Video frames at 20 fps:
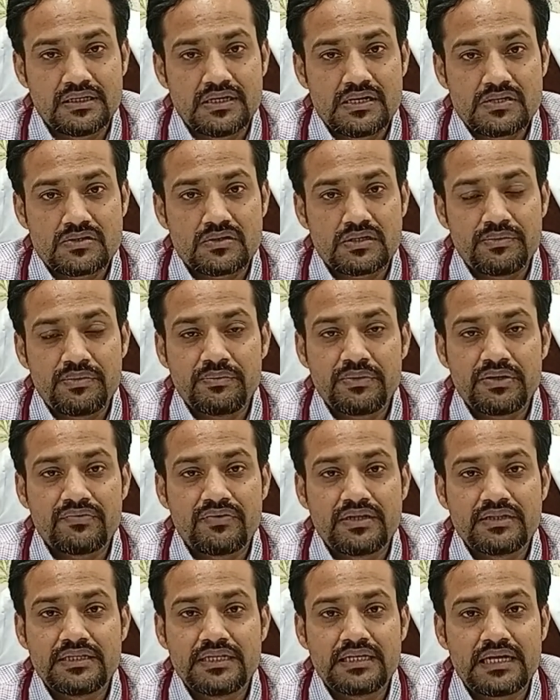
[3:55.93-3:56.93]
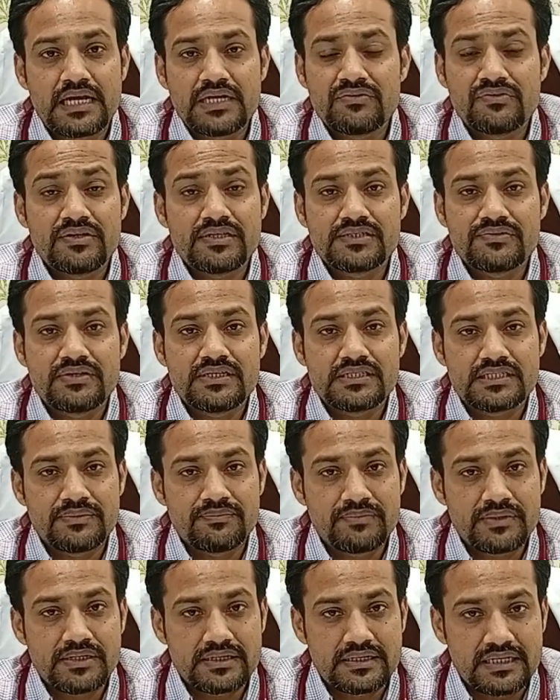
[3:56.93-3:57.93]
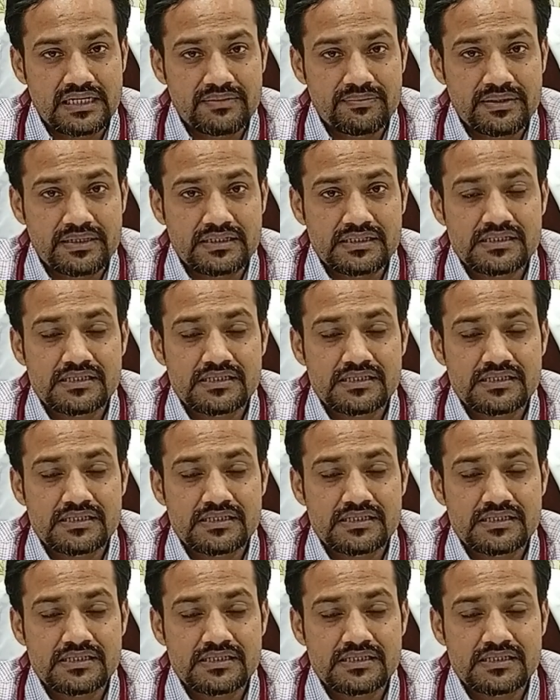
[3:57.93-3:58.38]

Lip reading: So remember one thing, IUI is very simple treatment.